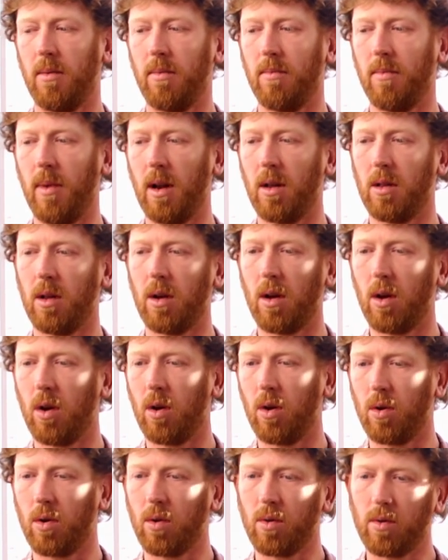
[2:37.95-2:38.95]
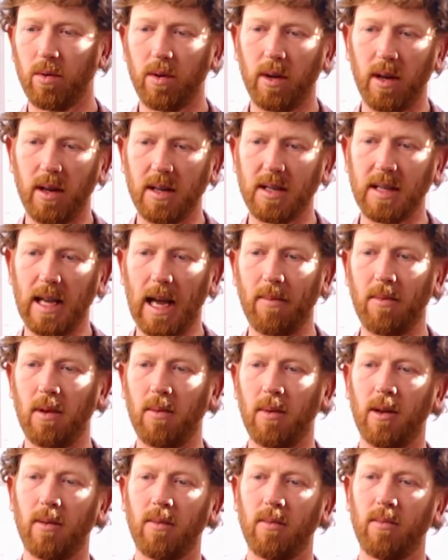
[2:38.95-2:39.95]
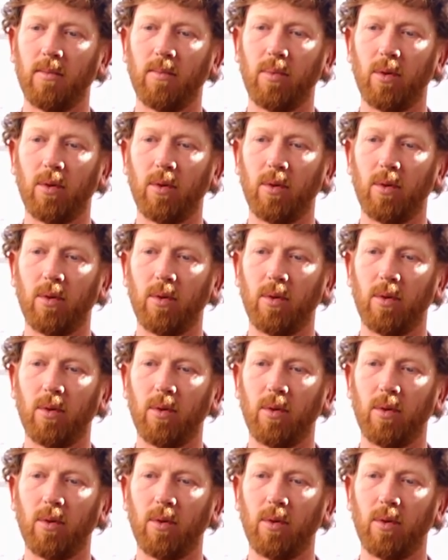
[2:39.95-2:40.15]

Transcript: made a little hole in his abdomen,